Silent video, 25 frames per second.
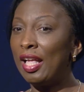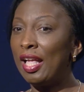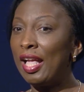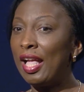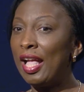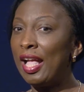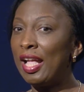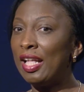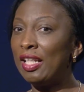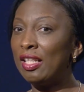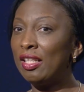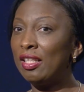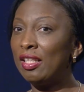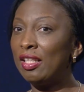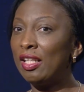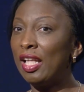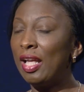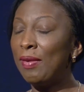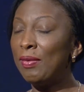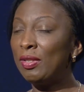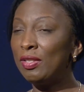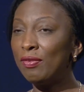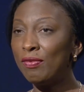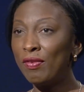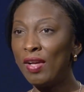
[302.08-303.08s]
And I
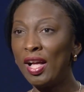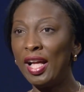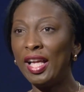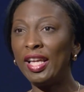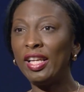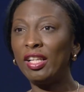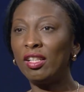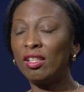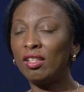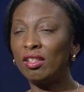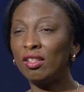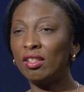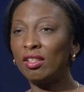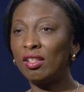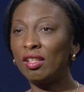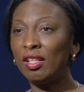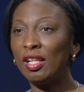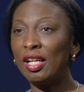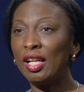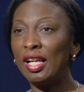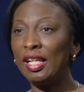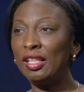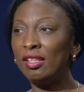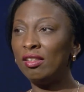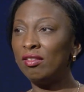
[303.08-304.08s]
was fine.
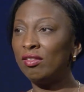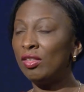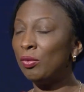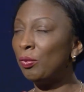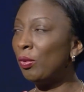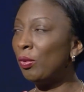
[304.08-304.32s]
The